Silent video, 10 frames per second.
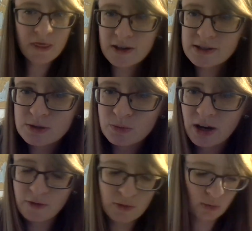this is
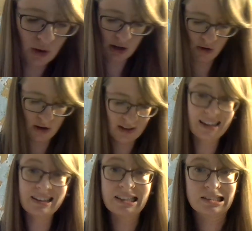one I've been working on
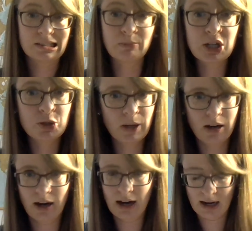lately. It's much
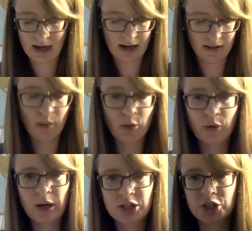bigger. I got a lot more
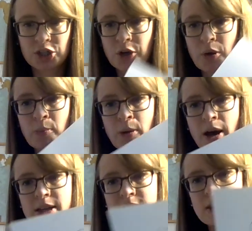work to do.
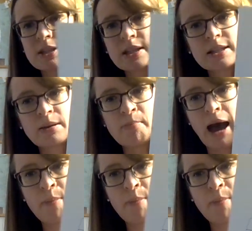But this is a map